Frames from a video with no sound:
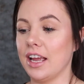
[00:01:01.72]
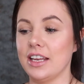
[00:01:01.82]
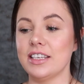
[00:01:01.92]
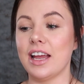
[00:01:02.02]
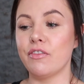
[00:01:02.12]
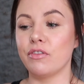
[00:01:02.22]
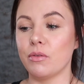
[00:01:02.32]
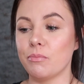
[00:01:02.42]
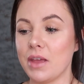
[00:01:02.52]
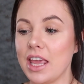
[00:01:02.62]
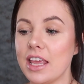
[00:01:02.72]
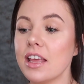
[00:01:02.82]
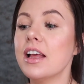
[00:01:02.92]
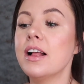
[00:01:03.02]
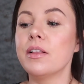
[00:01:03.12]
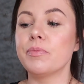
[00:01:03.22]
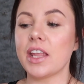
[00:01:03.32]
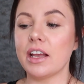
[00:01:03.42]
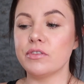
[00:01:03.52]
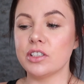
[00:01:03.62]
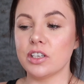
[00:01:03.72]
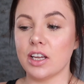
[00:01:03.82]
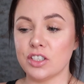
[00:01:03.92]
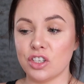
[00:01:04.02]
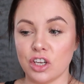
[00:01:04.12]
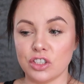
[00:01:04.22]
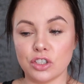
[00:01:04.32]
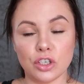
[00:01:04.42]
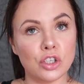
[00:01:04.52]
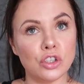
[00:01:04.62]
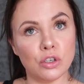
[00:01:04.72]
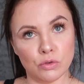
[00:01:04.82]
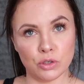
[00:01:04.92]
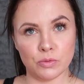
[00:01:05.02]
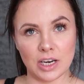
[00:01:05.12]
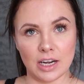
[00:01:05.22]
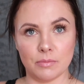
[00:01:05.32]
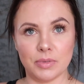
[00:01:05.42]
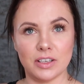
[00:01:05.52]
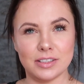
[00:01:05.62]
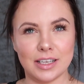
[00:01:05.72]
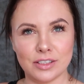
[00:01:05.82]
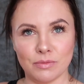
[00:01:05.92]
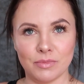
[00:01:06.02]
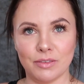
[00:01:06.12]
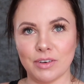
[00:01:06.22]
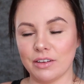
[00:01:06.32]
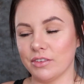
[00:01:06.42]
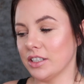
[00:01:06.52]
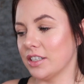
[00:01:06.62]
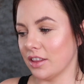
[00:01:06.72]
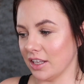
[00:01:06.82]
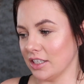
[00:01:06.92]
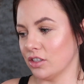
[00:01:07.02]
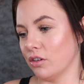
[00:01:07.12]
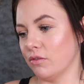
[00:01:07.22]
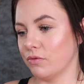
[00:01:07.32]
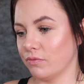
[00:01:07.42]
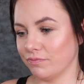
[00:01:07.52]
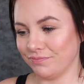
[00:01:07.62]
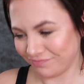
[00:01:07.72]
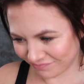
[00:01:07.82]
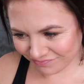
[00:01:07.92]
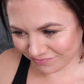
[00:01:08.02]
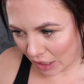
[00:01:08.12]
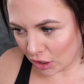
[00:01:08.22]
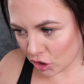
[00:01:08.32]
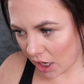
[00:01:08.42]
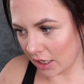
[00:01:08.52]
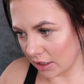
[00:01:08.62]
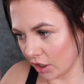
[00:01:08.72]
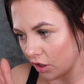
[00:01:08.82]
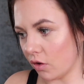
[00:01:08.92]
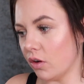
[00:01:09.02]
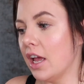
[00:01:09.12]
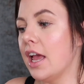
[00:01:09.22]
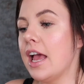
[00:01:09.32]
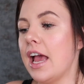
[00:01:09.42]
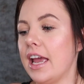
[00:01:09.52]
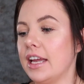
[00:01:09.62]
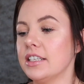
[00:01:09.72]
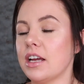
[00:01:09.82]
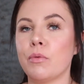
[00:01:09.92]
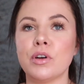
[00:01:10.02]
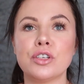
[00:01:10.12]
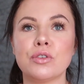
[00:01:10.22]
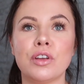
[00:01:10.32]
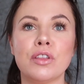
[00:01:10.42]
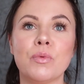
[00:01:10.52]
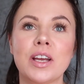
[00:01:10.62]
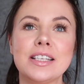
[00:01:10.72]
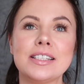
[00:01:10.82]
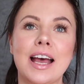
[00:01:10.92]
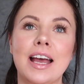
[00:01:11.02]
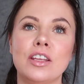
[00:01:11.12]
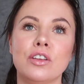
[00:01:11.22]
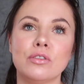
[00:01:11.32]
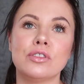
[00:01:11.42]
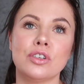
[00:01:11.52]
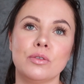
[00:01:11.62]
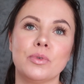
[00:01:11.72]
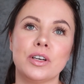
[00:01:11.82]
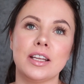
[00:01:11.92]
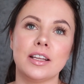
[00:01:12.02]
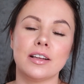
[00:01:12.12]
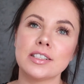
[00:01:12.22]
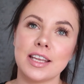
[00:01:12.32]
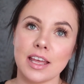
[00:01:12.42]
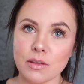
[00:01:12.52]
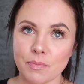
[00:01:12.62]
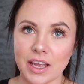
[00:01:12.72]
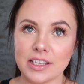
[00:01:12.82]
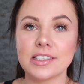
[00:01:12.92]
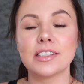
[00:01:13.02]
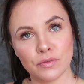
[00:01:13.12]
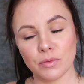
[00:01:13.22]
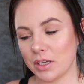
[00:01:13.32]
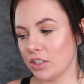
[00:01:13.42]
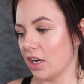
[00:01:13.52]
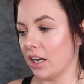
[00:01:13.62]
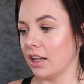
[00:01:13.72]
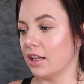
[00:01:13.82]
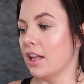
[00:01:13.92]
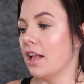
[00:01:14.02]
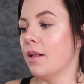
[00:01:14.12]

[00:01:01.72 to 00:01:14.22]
and for me, I've searched YouTube channel because that's something relevant to this sort of channel, you know. And I want to show you the ways that I use TUBEBUDDY to get the best for my channel.